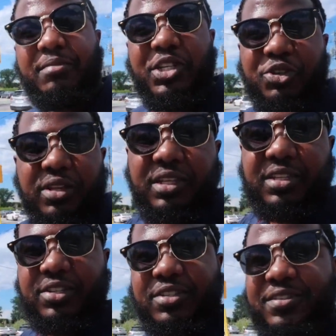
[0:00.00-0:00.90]
let me join
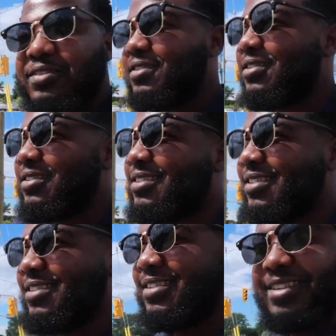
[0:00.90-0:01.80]
this you know
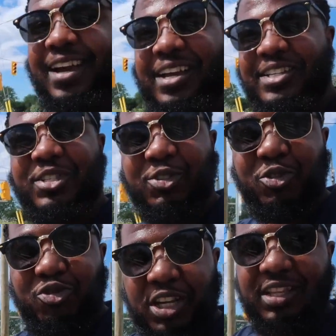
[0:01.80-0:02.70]
guys
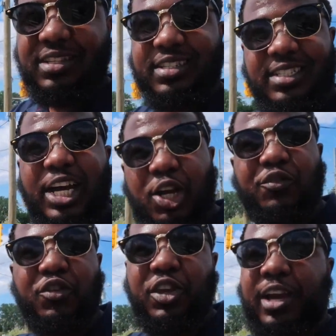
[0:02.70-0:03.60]
don't drink this this is not
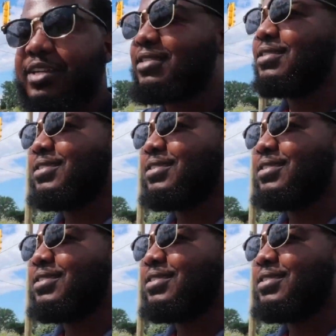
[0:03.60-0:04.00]
good for you guys